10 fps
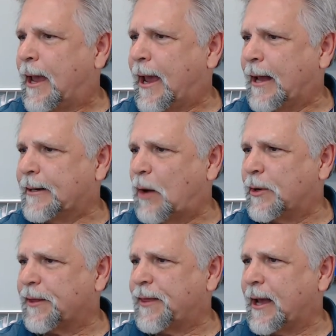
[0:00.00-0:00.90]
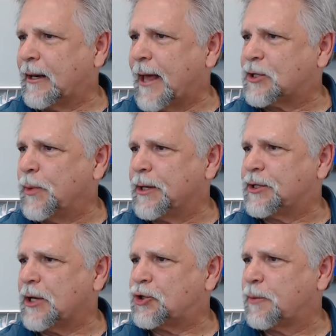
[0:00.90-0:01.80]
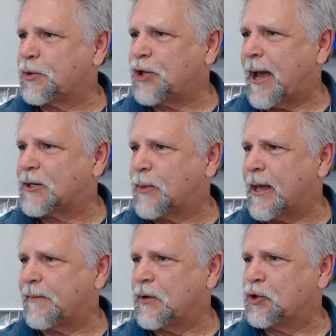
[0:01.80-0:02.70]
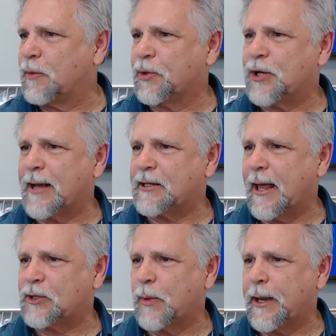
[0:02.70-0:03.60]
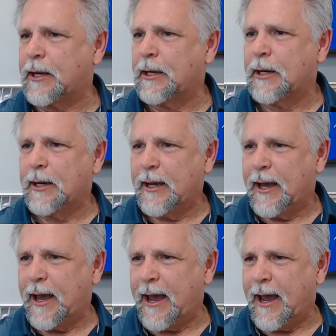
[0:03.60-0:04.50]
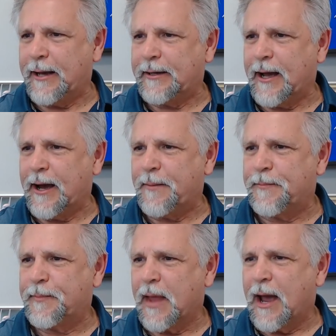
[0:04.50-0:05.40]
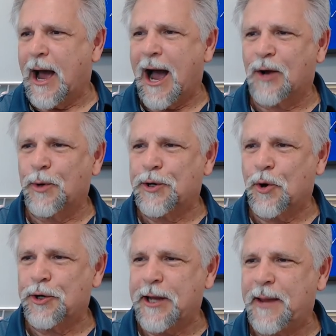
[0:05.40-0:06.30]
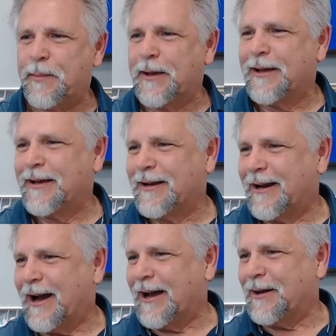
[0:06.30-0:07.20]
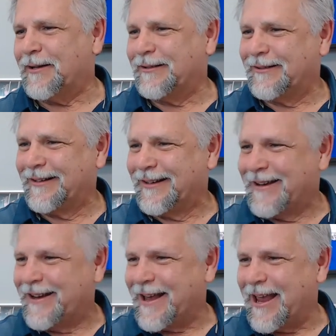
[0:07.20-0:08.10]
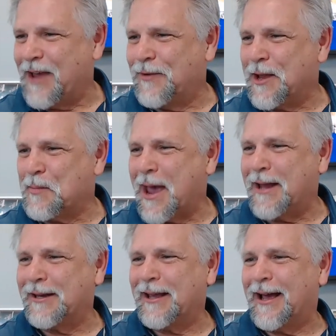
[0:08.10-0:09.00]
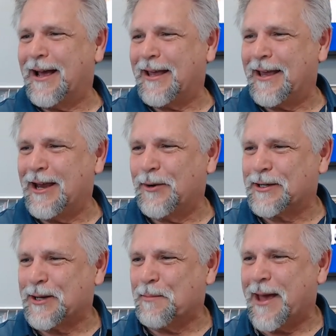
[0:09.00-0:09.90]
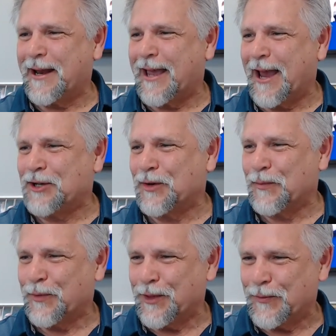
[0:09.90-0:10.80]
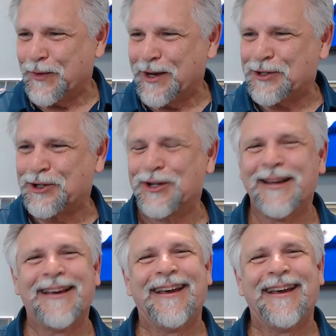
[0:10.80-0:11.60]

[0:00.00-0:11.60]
And I want to thank last week's uh, Super Chats. We had a few Super Chats last week. And uh, Ecuador Deep, uh, evening, Ben. Uh, here is some medication for the fish.